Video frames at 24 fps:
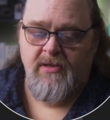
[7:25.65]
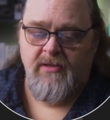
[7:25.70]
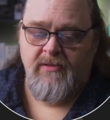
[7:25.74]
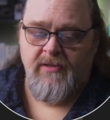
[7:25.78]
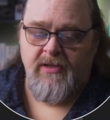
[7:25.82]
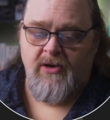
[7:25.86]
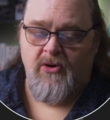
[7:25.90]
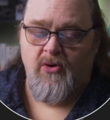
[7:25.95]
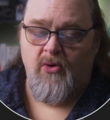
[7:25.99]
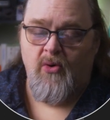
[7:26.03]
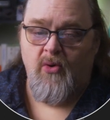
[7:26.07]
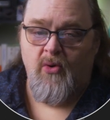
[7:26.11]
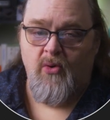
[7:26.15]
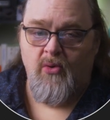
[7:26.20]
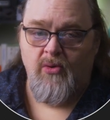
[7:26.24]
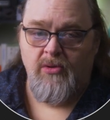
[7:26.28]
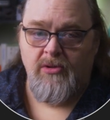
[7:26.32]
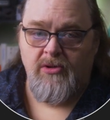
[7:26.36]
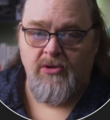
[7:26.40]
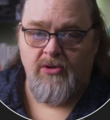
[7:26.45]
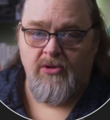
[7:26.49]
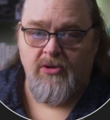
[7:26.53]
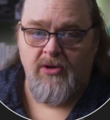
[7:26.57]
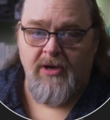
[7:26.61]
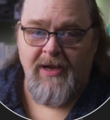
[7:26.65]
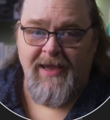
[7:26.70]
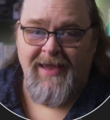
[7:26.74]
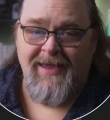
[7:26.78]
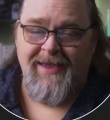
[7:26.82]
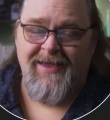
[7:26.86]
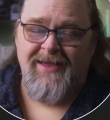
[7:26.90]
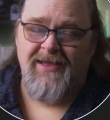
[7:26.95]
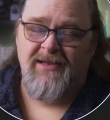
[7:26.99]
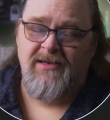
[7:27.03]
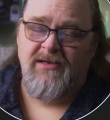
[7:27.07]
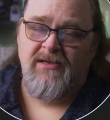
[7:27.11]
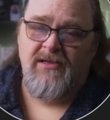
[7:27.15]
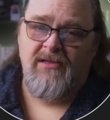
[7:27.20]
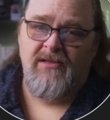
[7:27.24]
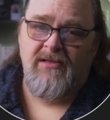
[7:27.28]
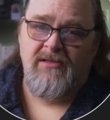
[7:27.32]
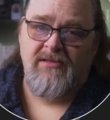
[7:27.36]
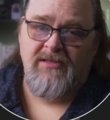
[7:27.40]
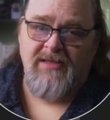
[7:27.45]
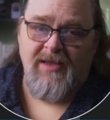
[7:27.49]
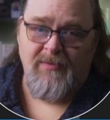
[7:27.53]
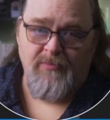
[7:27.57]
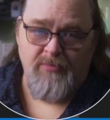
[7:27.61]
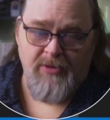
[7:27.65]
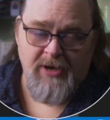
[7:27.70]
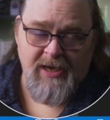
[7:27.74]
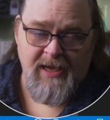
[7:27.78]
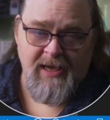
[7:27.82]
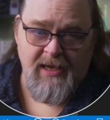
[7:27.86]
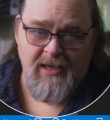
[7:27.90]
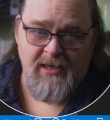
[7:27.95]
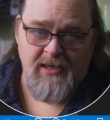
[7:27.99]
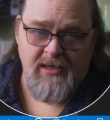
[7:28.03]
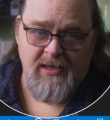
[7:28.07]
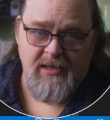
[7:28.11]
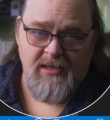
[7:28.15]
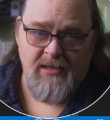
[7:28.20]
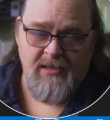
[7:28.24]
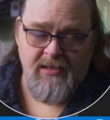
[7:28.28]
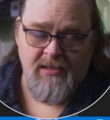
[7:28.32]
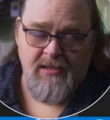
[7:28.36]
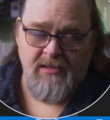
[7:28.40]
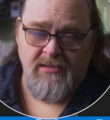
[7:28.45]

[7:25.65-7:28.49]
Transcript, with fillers: that are older and deprecated,